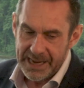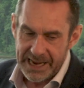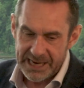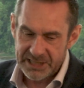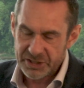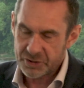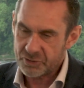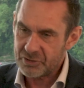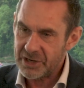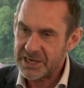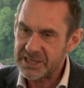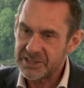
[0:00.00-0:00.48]

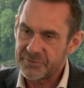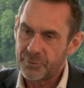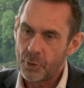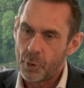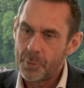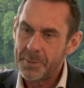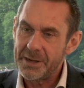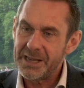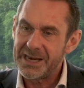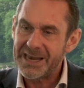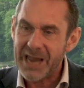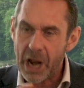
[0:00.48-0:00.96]
it's
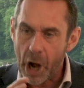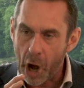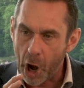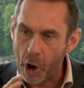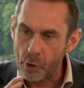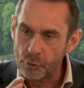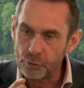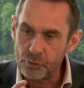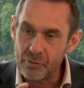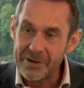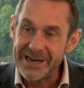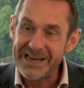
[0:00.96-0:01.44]
transforming
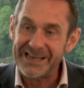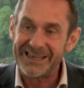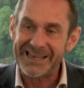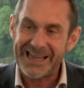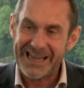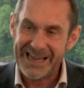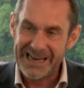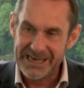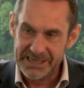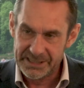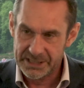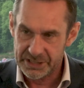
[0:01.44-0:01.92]
a real
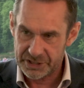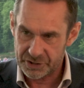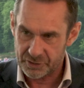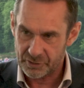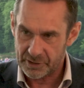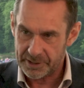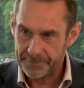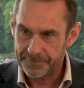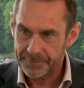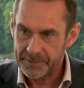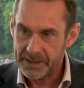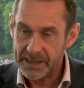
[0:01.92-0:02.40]

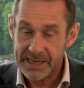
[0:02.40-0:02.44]
industry.